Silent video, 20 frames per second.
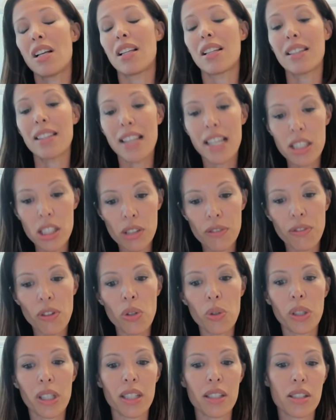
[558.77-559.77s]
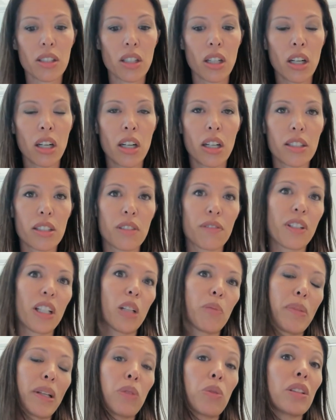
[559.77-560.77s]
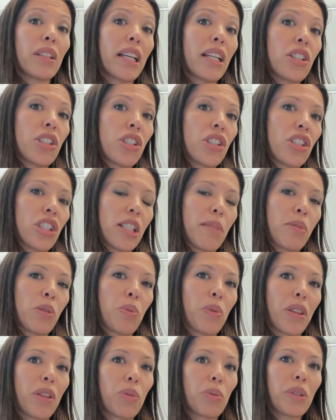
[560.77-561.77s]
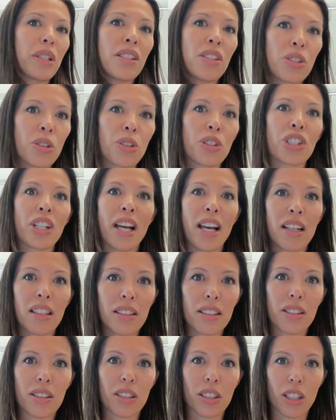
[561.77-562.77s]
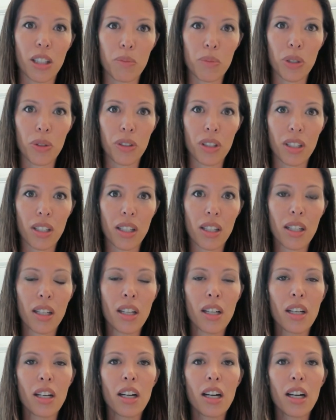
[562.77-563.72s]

less focused on developing relationships with the research analyst community